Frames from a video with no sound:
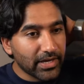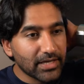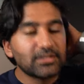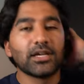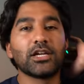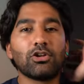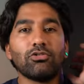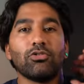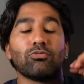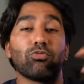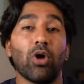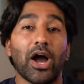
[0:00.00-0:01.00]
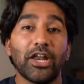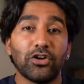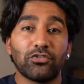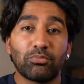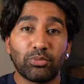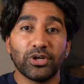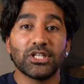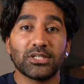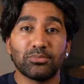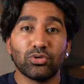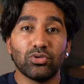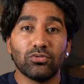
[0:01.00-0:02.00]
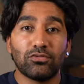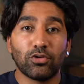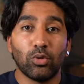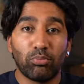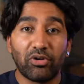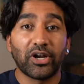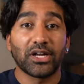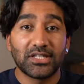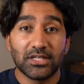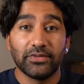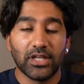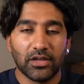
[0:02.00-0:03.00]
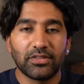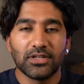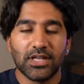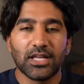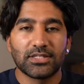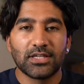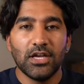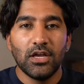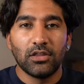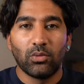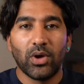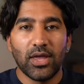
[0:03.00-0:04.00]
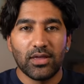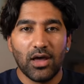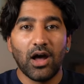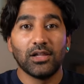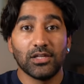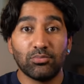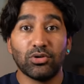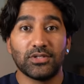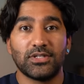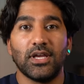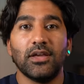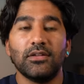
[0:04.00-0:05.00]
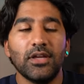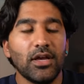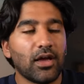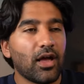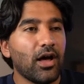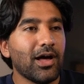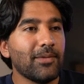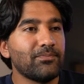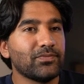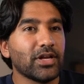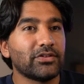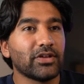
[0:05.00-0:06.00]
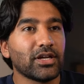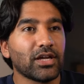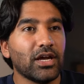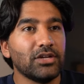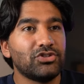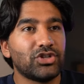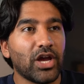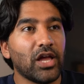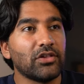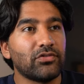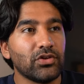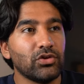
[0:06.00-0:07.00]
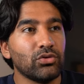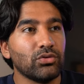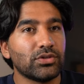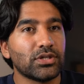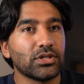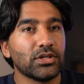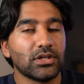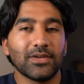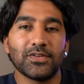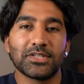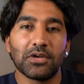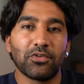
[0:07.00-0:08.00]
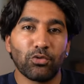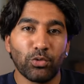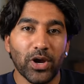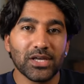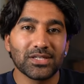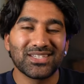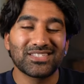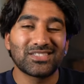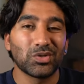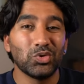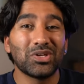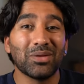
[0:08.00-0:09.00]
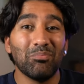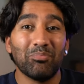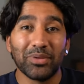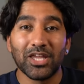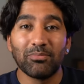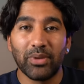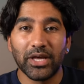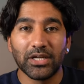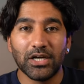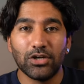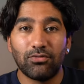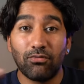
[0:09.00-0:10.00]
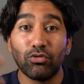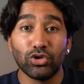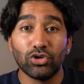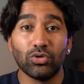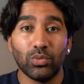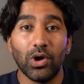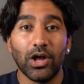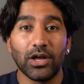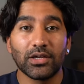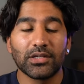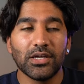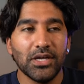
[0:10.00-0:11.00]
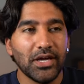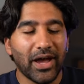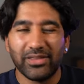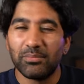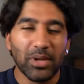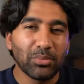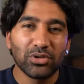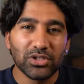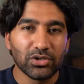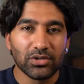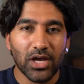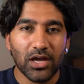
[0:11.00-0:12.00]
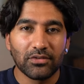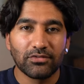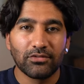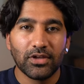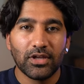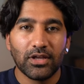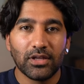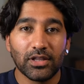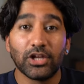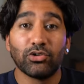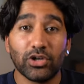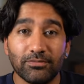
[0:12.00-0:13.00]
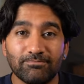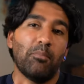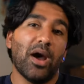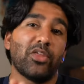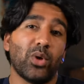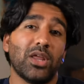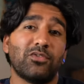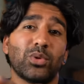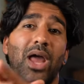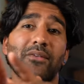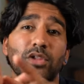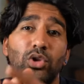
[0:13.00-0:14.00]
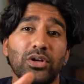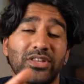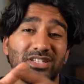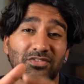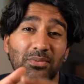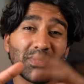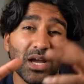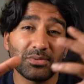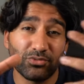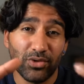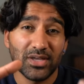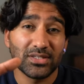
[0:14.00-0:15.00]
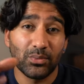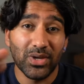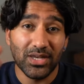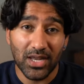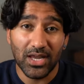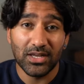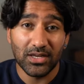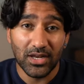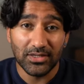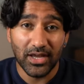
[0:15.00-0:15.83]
It's like the write-off principle for productivity. I think that's the way Ali puts it. It's like a chance for you to give yourself a rest so you can be better for your work and the people in your life later on. By the way, if you want to have a look at the different types of rest that we need in a